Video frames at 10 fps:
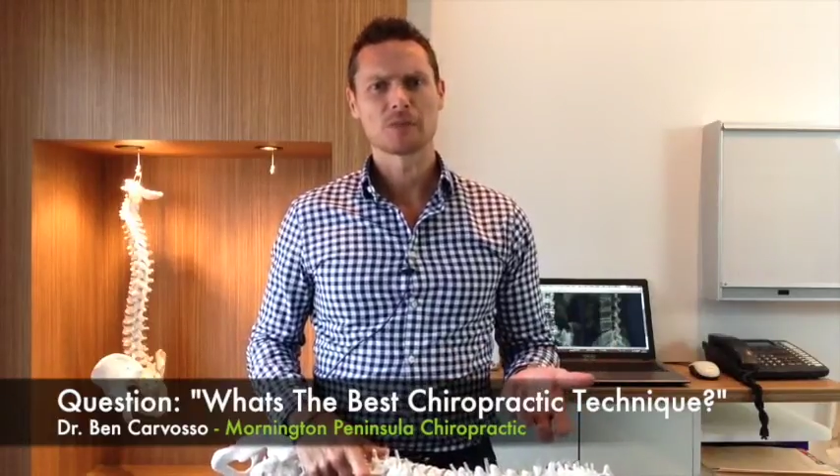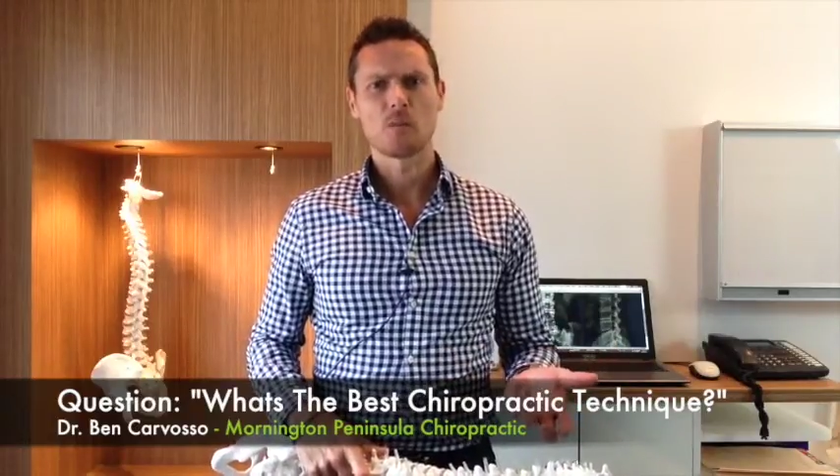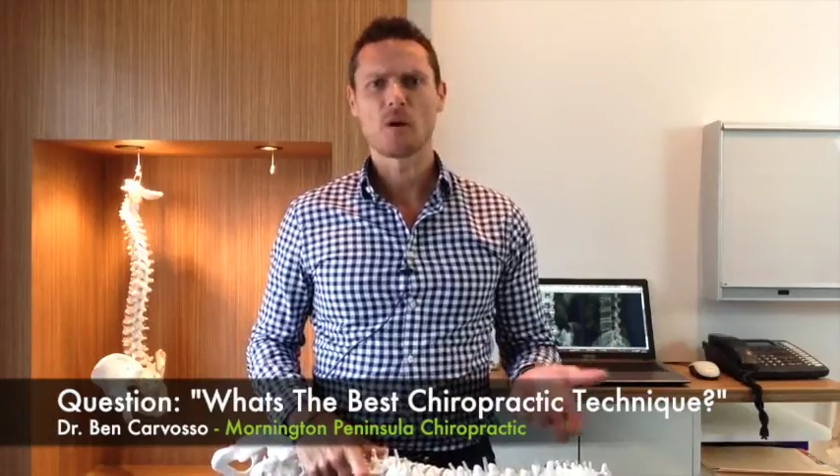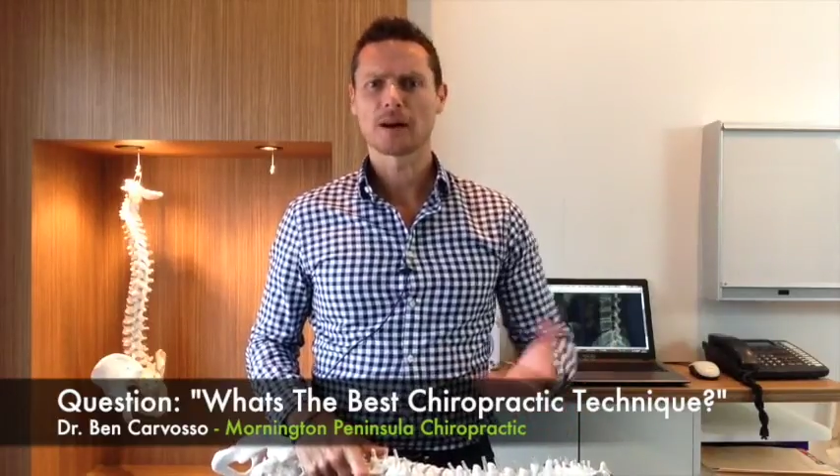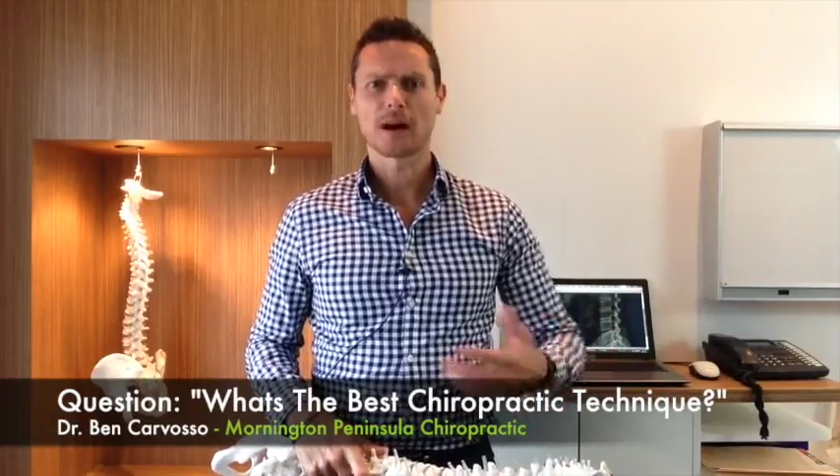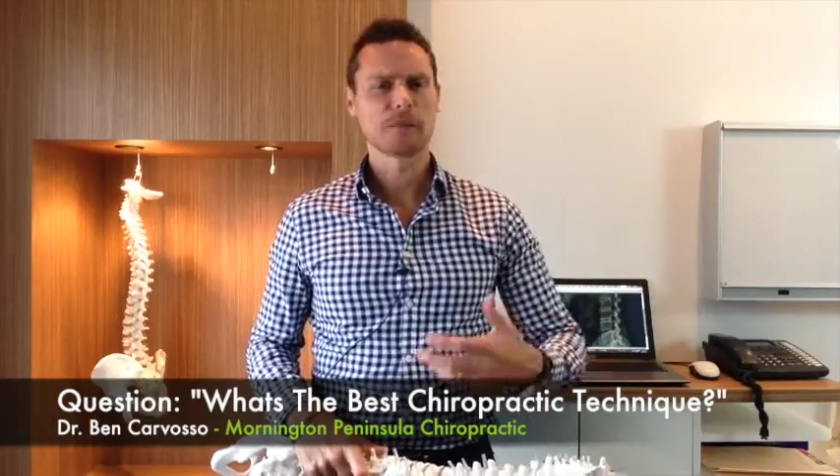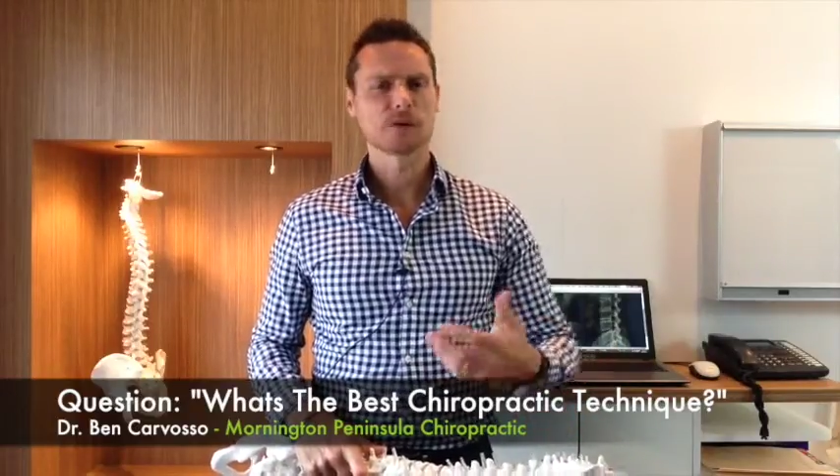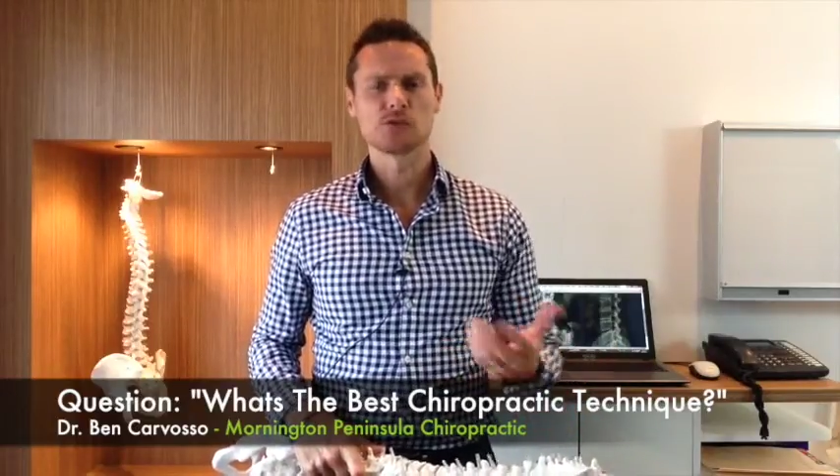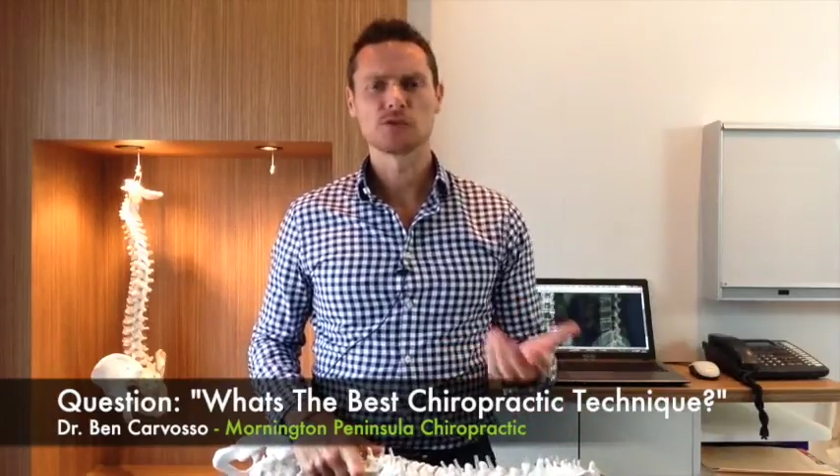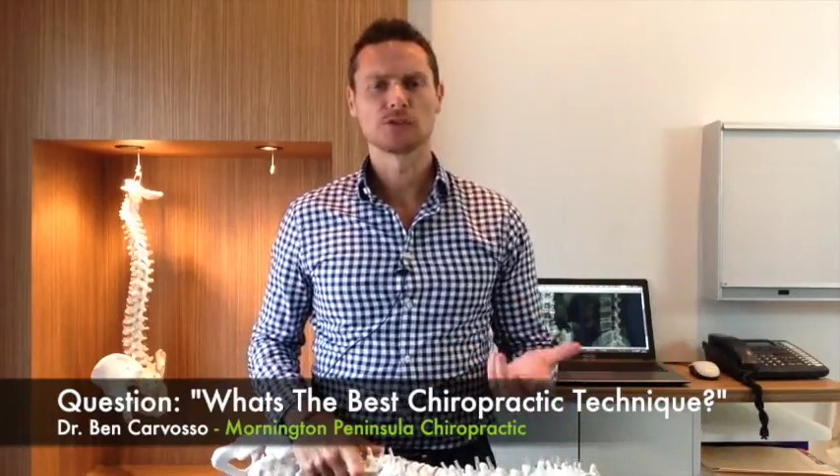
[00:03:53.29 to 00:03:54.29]
why
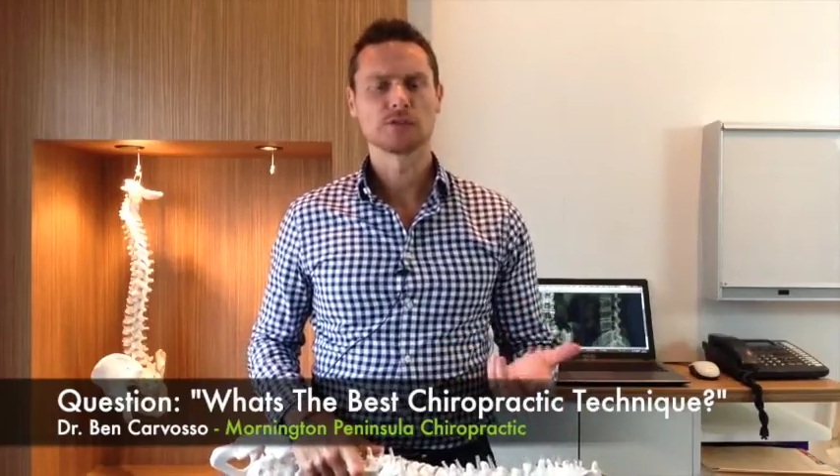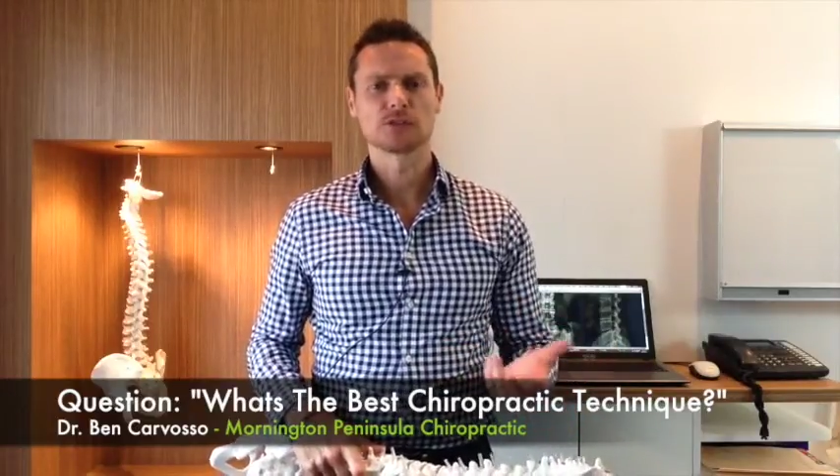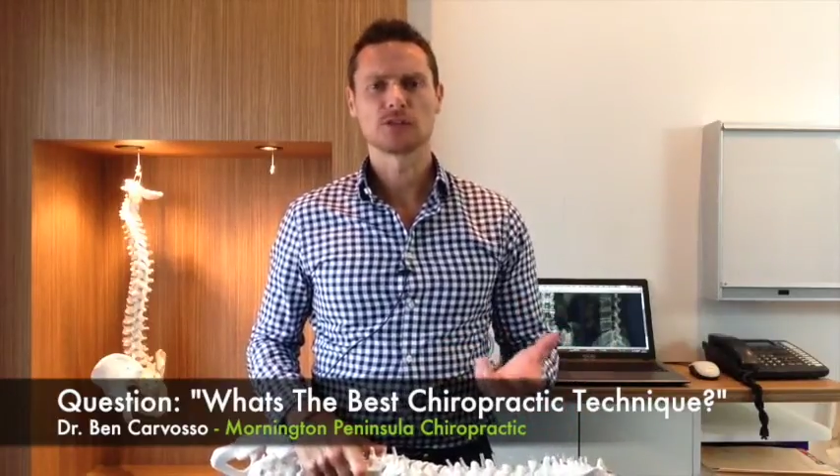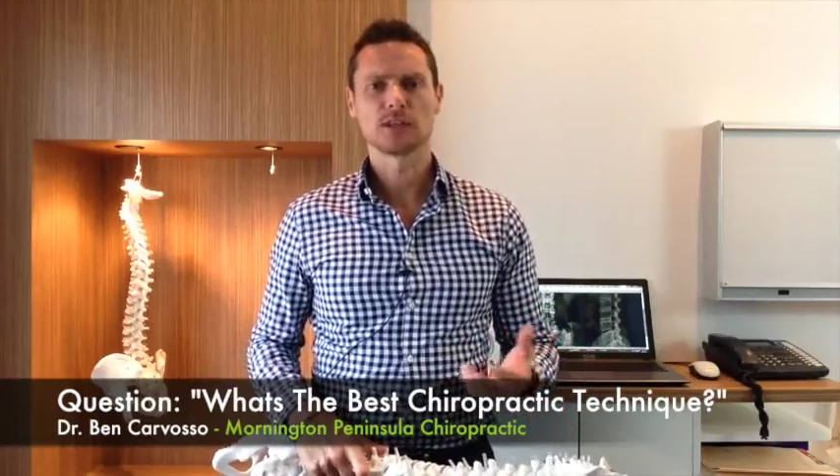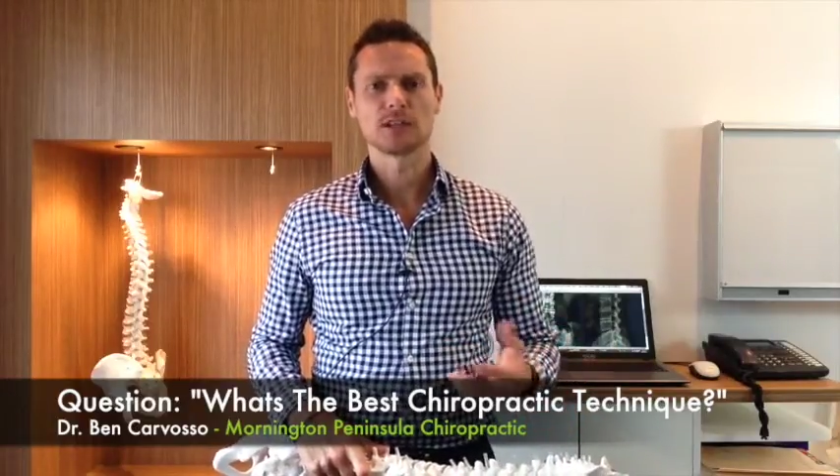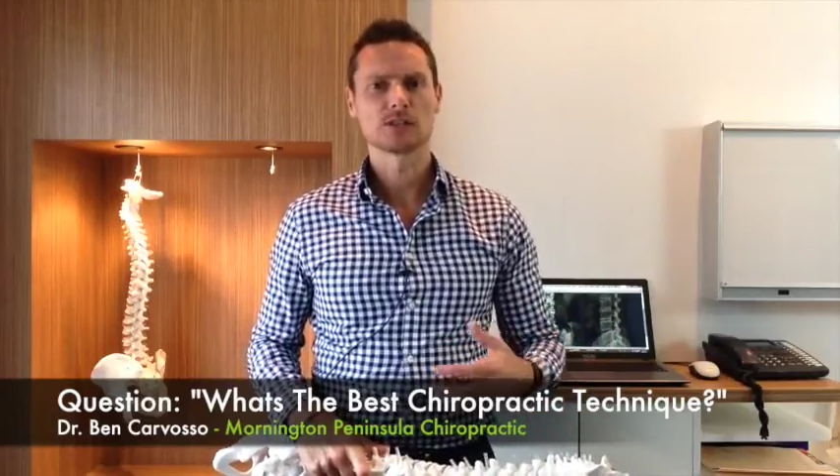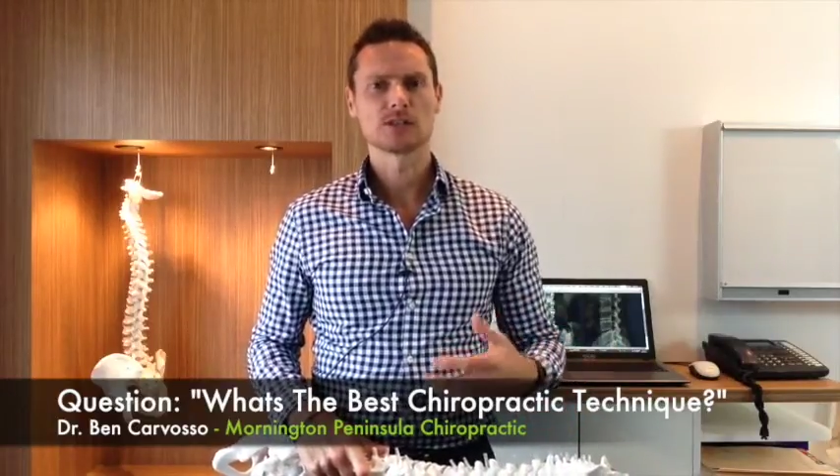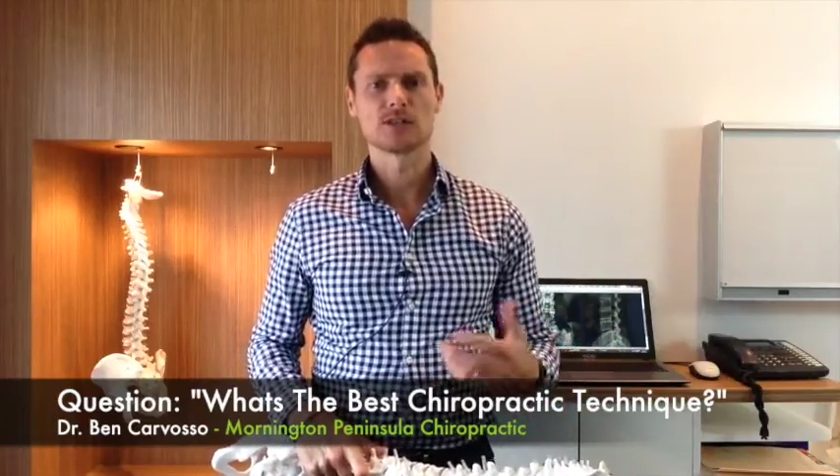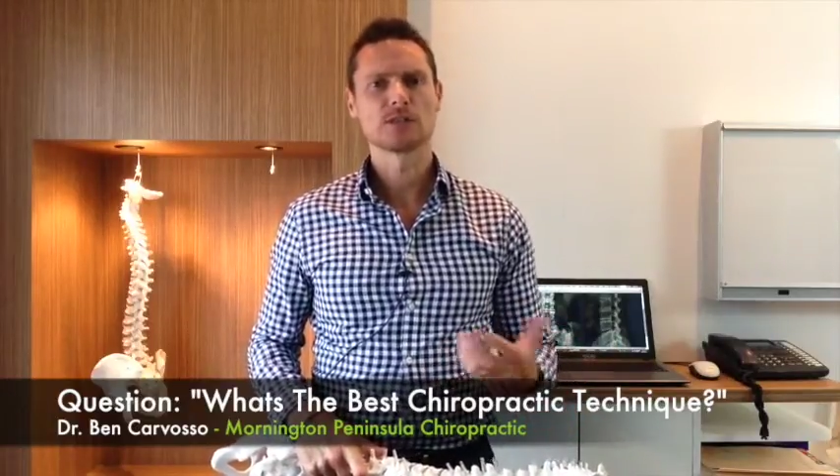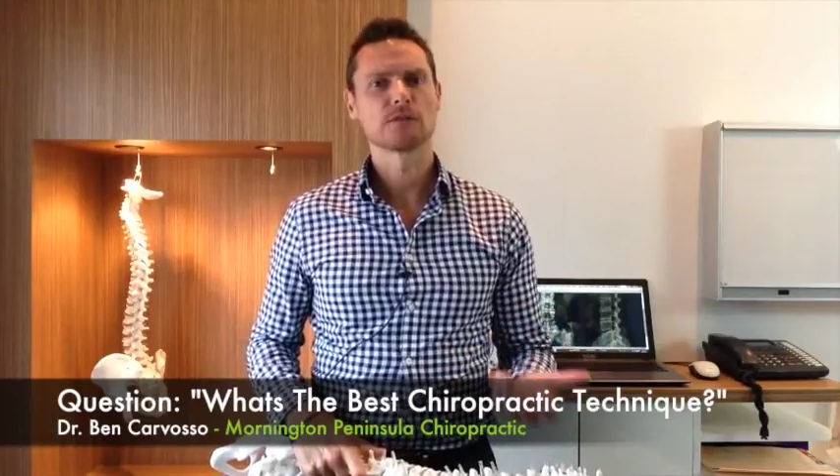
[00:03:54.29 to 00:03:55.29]
chiropractors use different techniques
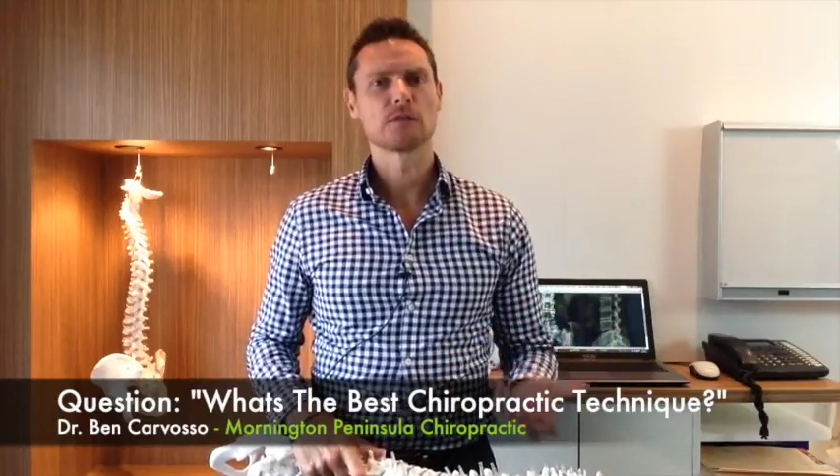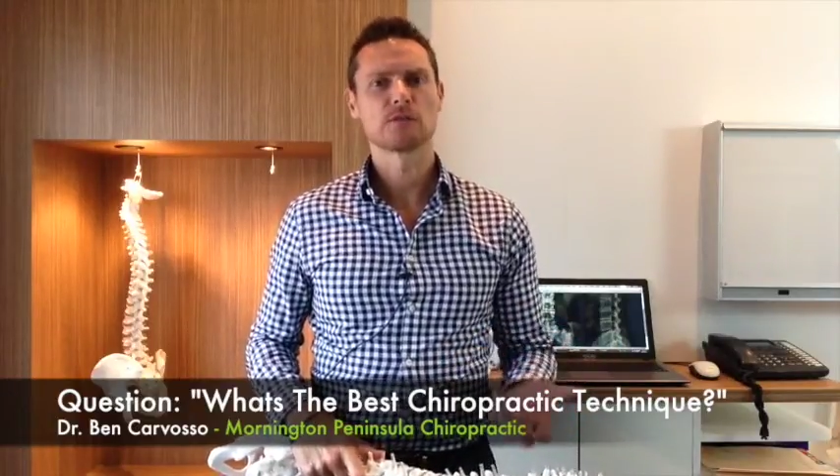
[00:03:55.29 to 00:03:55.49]
and the different